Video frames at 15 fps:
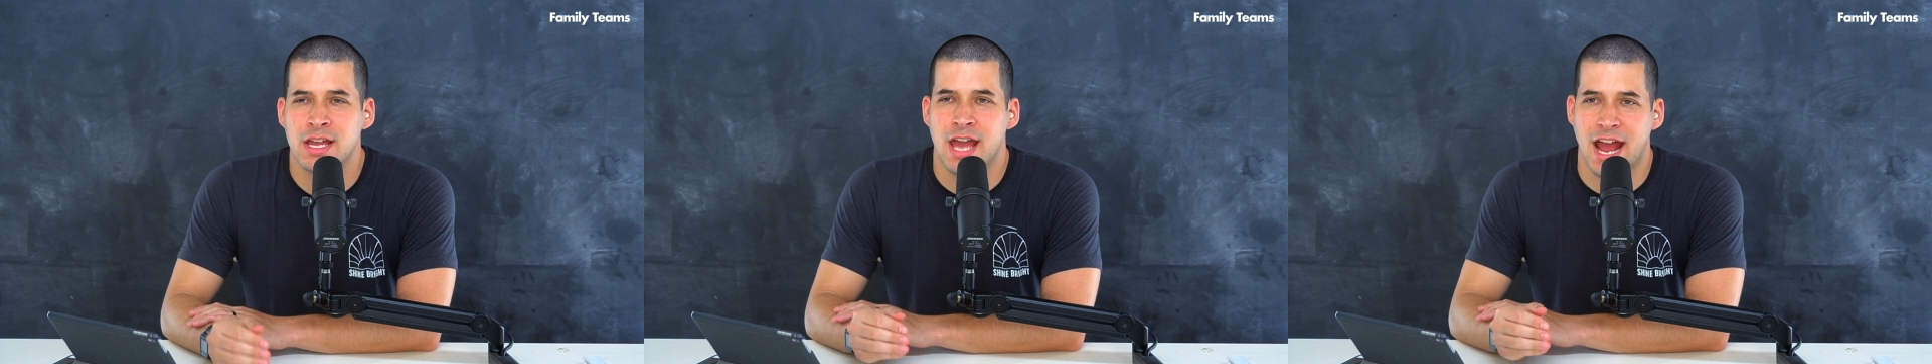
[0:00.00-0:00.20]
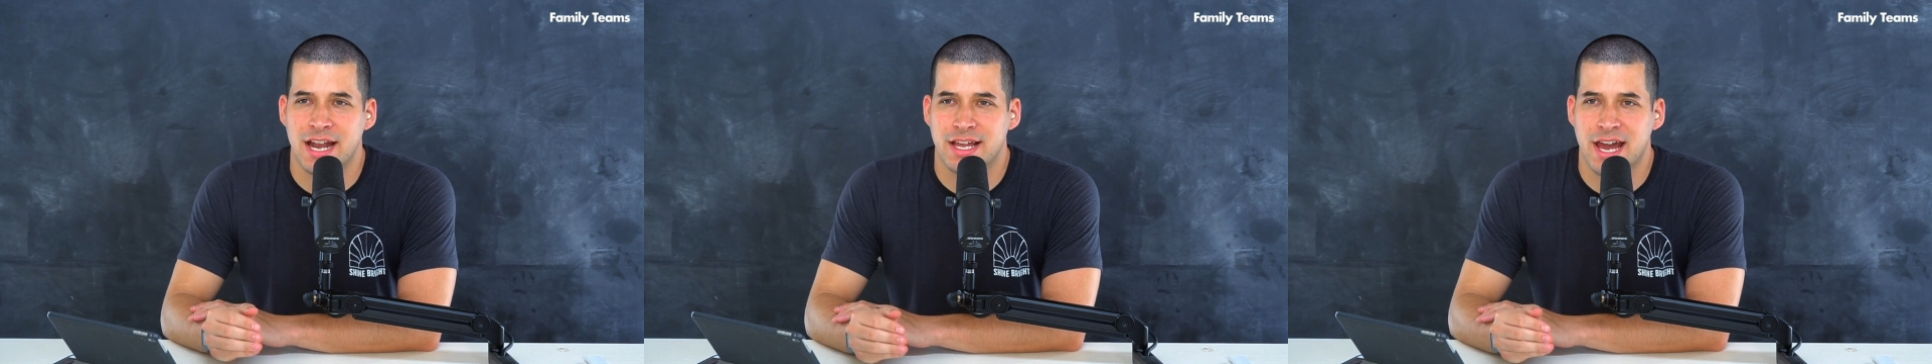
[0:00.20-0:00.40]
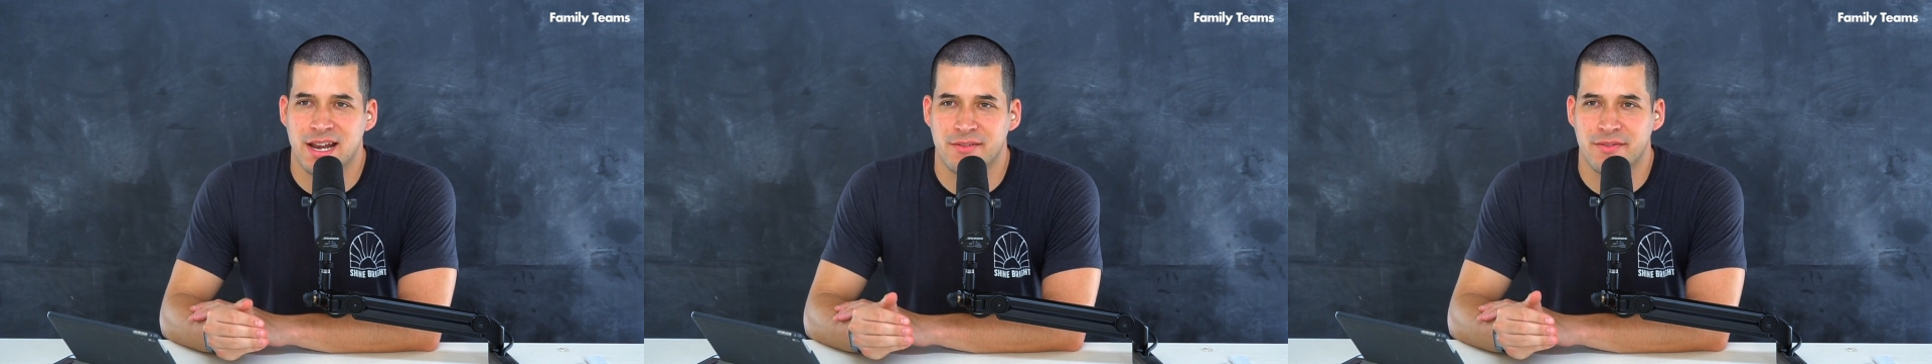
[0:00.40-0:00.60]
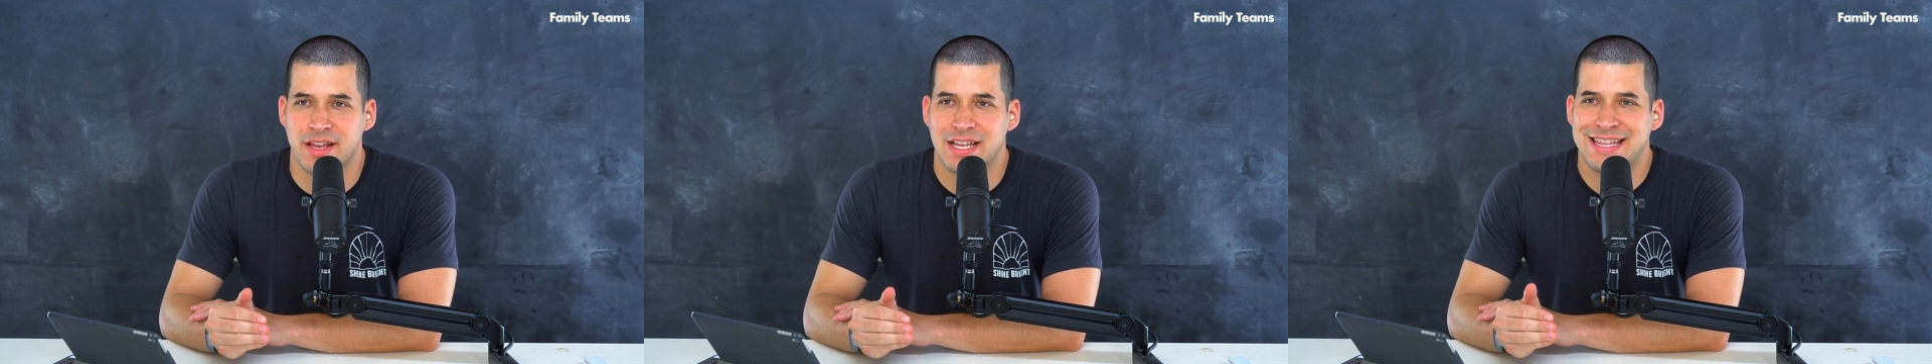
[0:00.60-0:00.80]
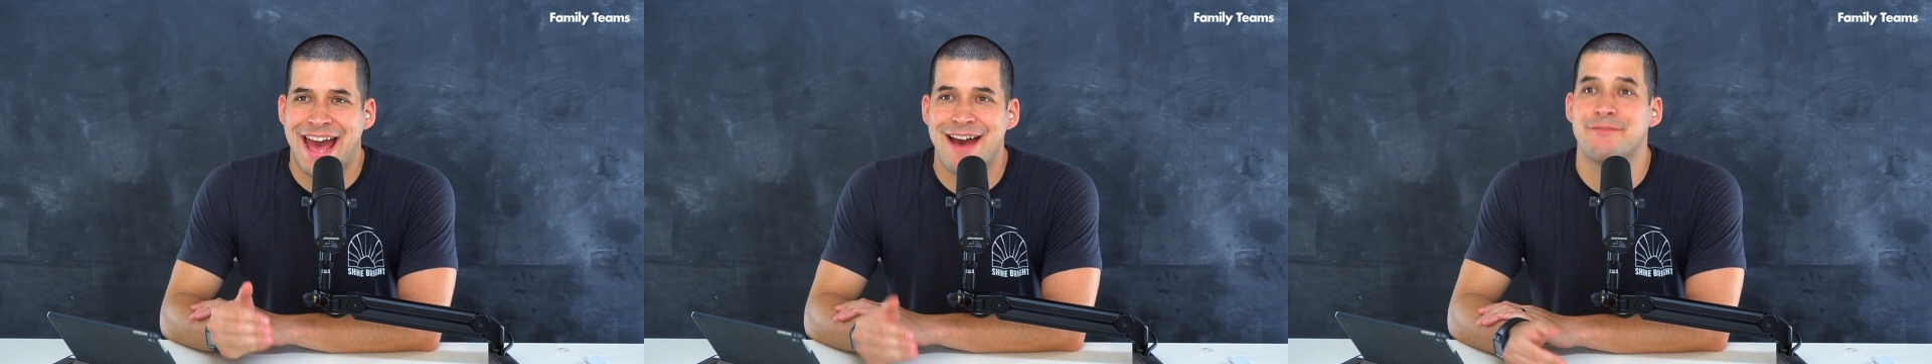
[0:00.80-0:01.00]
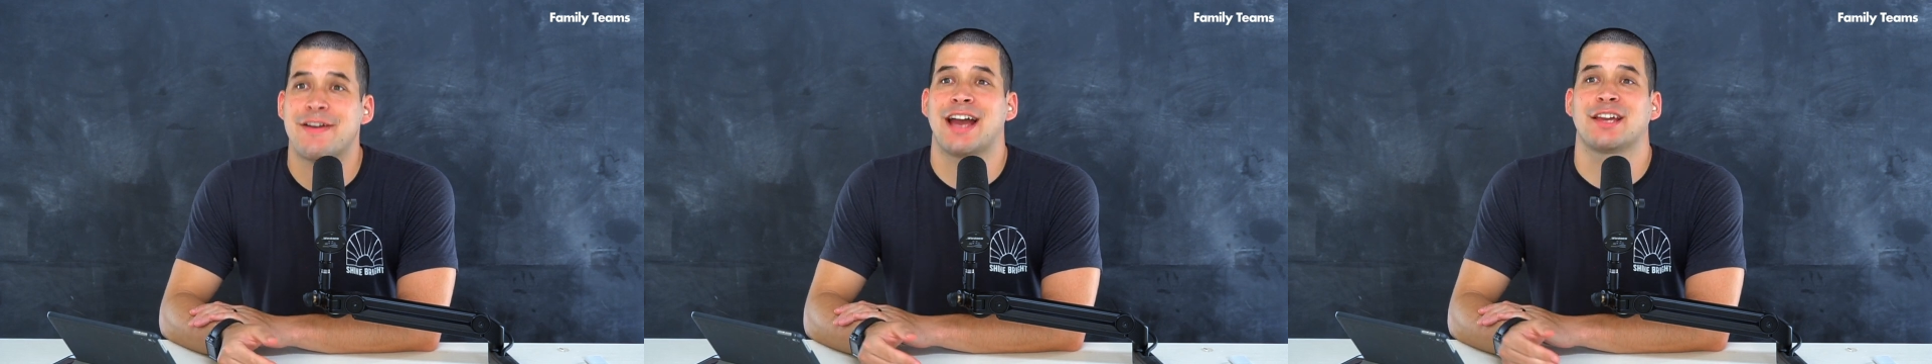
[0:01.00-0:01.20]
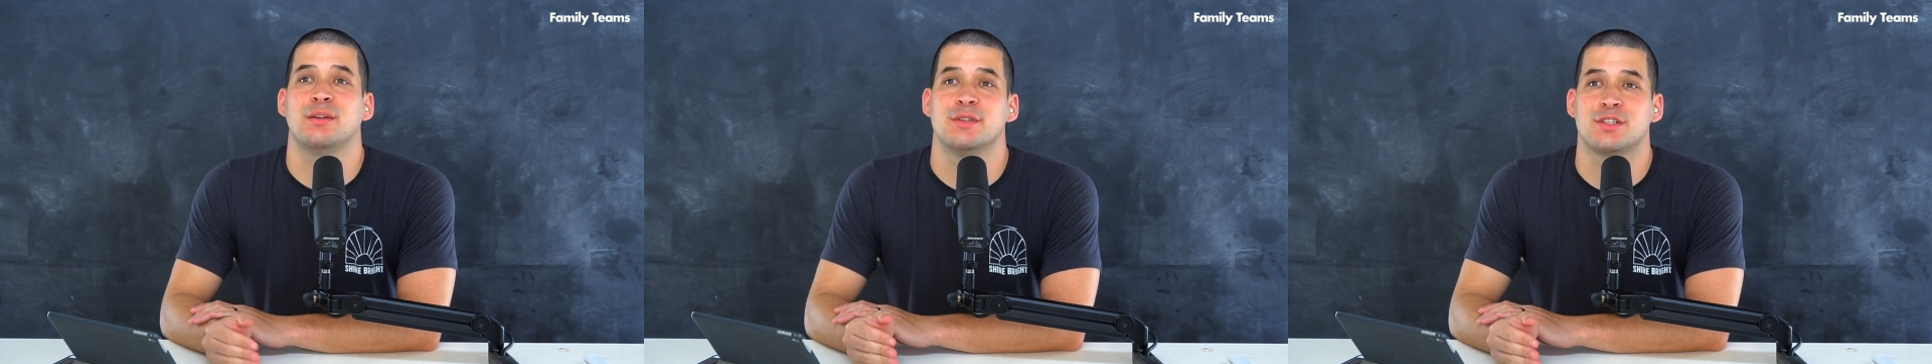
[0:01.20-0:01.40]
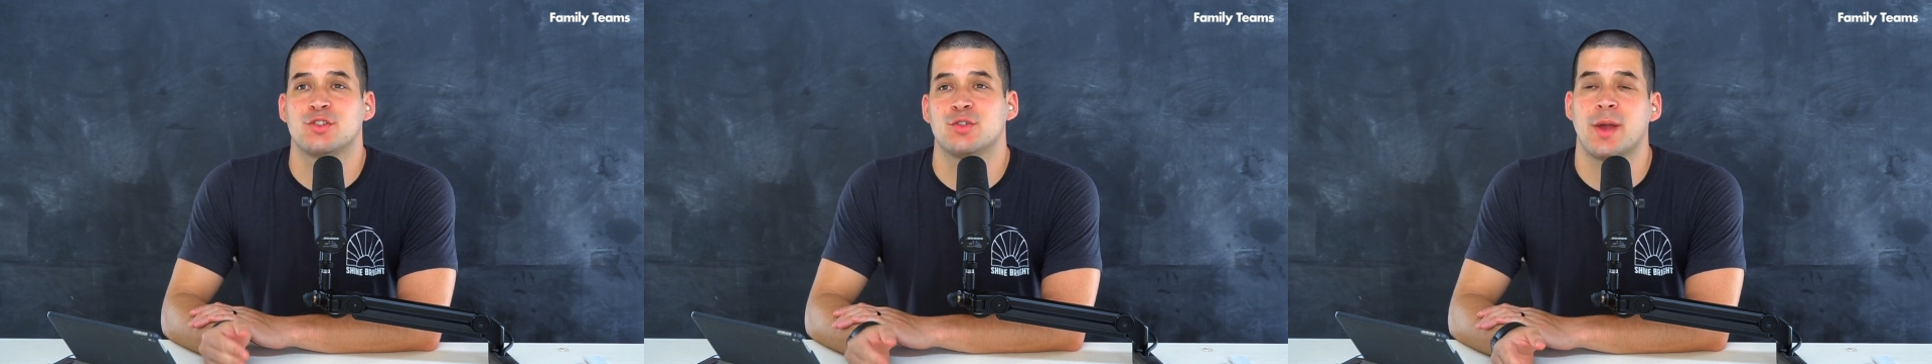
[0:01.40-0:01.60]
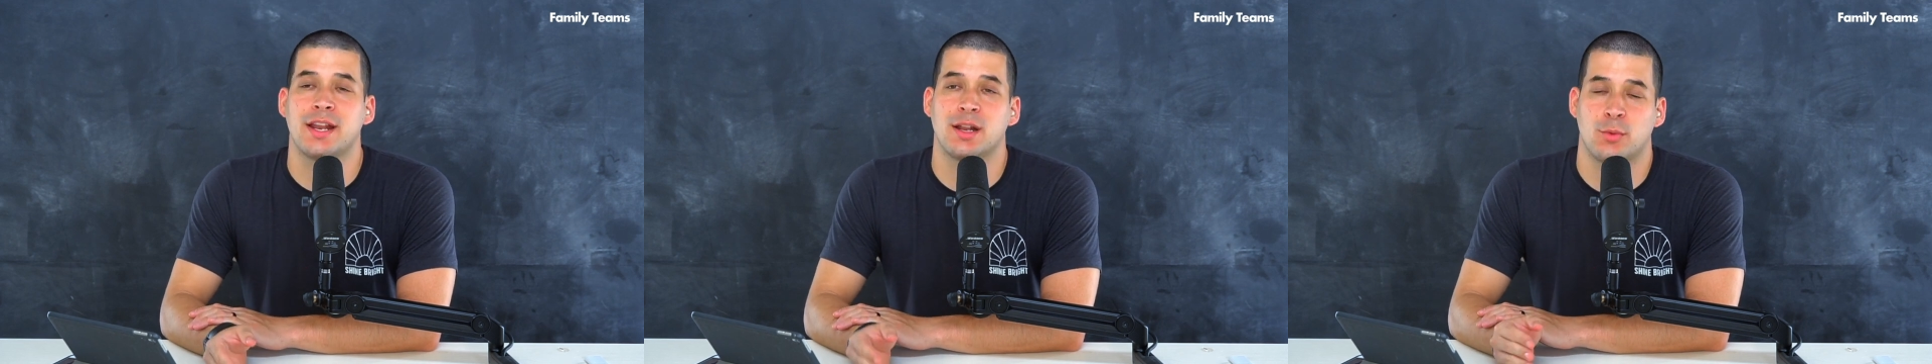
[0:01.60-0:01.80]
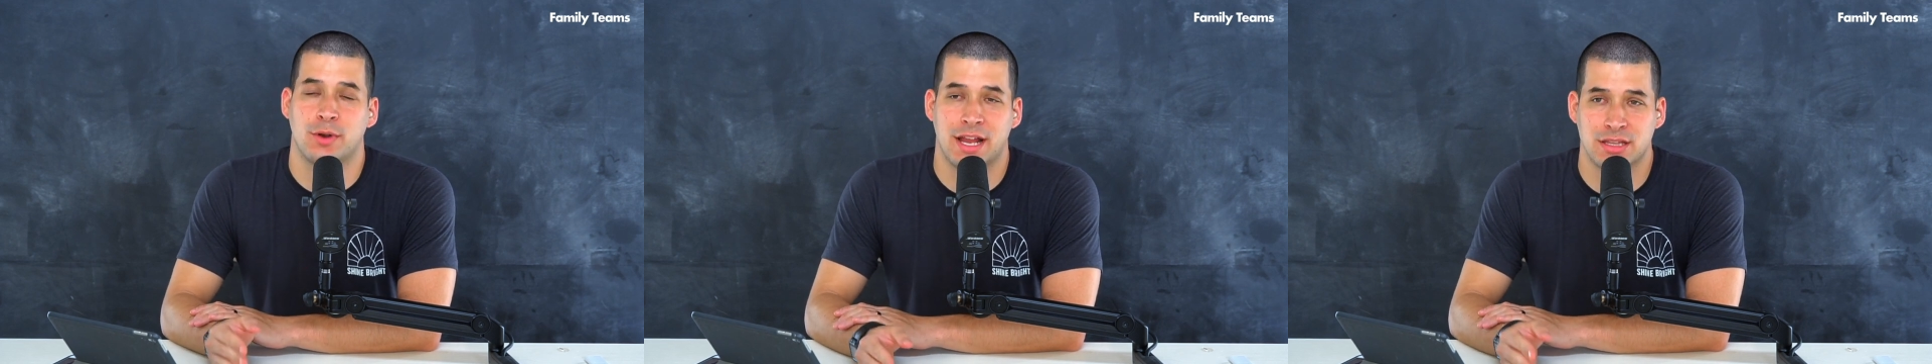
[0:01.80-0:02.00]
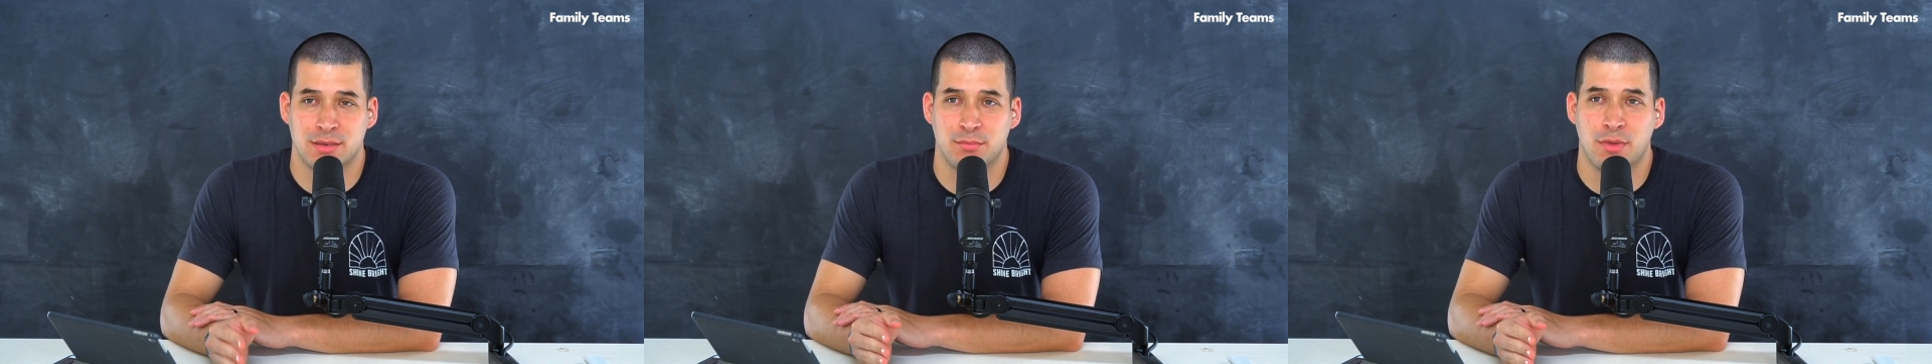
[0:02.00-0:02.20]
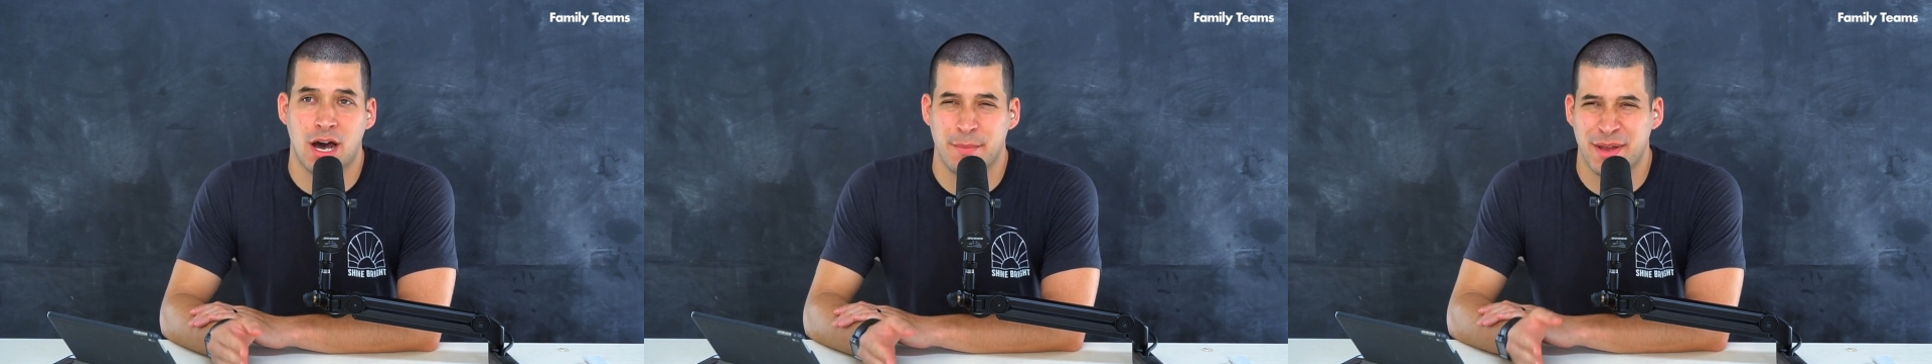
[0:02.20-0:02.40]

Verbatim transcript: and kind of that vacuum is created where now the mom